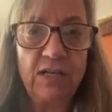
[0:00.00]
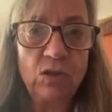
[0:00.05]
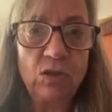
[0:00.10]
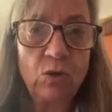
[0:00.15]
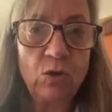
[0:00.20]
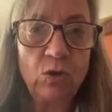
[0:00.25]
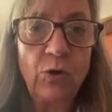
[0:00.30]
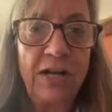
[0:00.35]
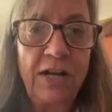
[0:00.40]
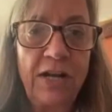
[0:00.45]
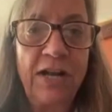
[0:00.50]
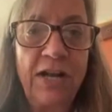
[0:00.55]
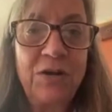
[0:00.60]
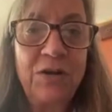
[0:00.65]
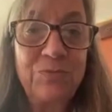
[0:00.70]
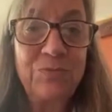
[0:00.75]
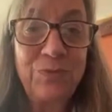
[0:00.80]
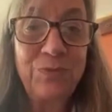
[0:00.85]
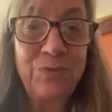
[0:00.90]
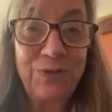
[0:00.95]
Lauren
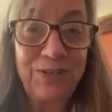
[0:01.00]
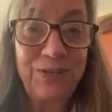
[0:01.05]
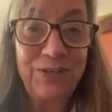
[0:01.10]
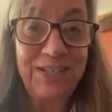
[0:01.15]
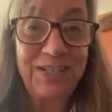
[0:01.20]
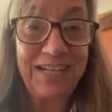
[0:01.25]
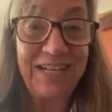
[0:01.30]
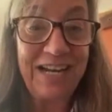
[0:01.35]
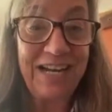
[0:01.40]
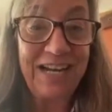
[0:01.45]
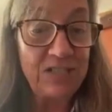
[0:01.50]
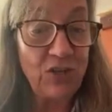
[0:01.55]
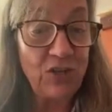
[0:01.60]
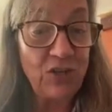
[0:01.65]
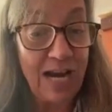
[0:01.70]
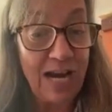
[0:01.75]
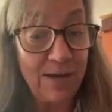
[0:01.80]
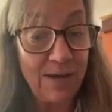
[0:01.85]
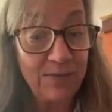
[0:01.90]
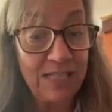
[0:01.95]
would have a
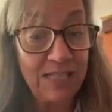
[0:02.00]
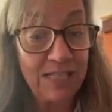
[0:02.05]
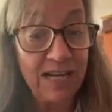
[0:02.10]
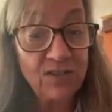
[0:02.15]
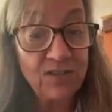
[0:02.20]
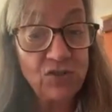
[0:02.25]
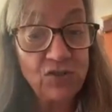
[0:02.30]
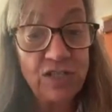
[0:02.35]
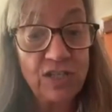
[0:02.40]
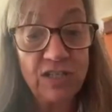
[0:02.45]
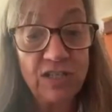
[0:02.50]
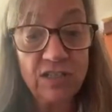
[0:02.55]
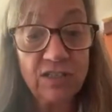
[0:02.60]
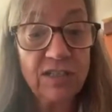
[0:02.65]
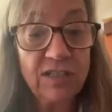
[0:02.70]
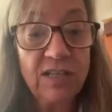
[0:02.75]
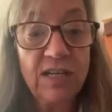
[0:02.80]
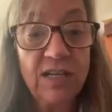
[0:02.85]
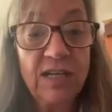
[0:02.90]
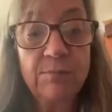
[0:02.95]
job the next
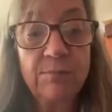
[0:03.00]
year,